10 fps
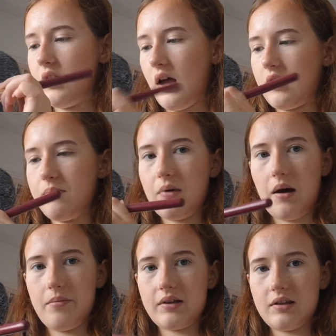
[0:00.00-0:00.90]

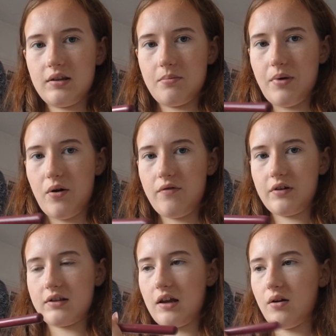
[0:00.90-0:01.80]
I mix into both
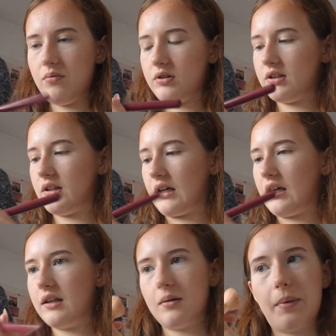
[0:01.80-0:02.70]
because I don't want to like
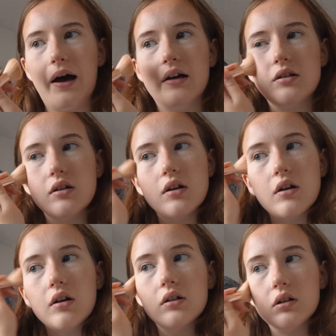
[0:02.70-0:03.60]
hit the pan
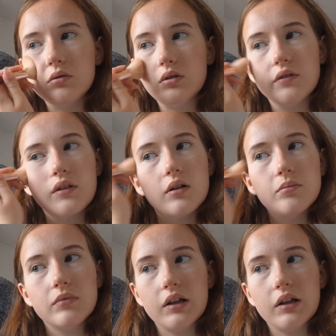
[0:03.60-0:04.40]
on one of them.